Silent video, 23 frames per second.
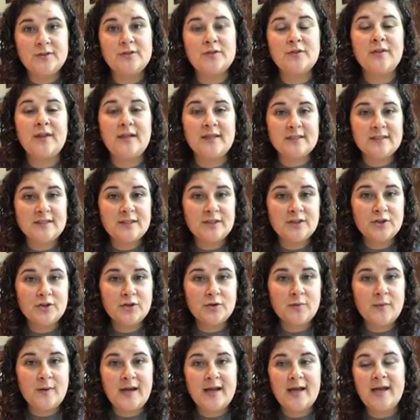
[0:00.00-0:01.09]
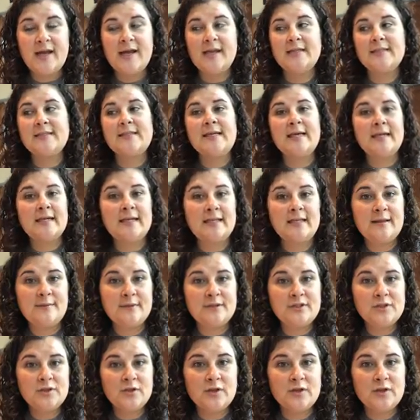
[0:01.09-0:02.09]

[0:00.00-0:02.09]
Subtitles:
So that's the third way, is taking them